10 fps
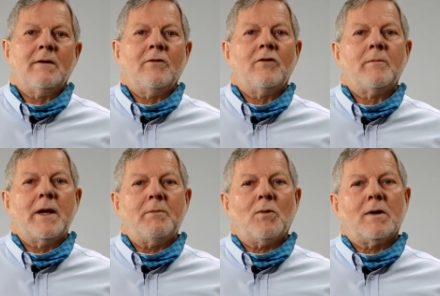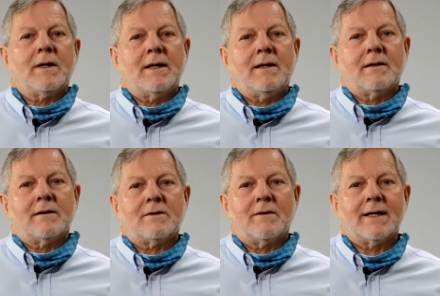The member will need
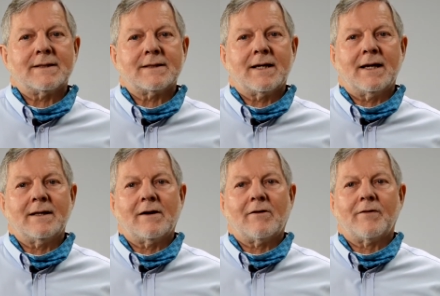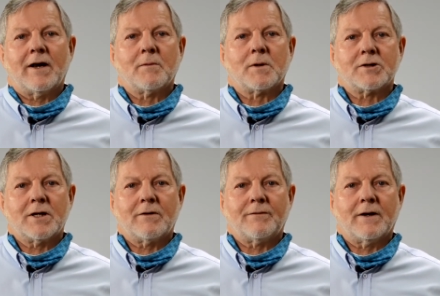to ascertain their available
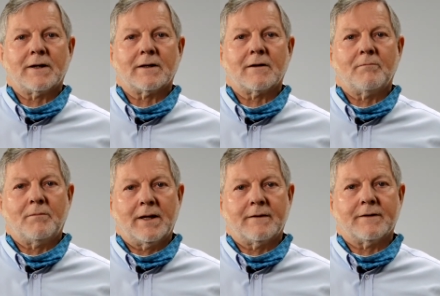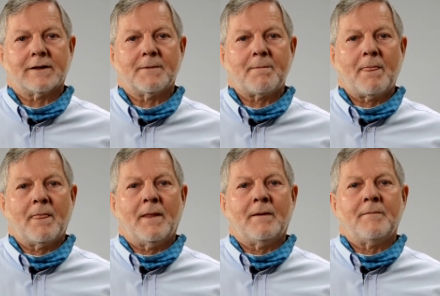share of fund benefit.
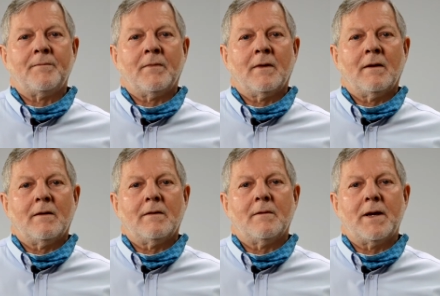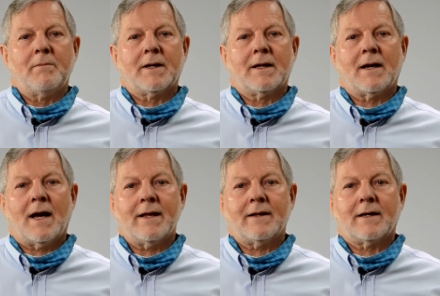The member can
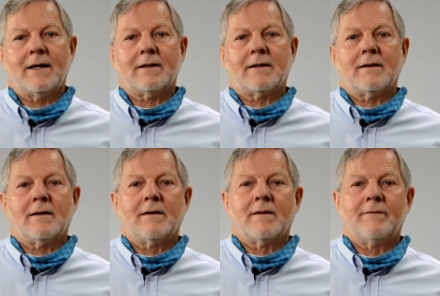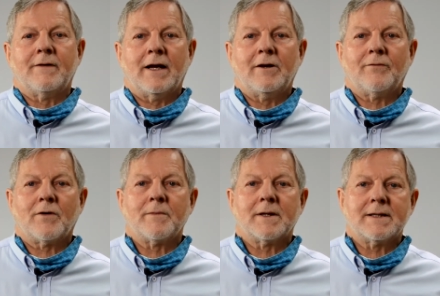either get the value
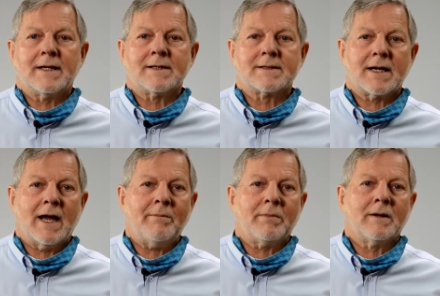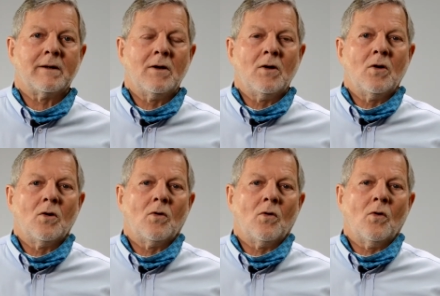from the Tenant app
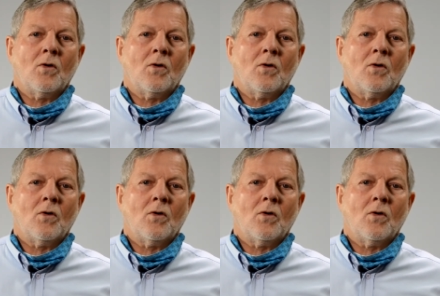or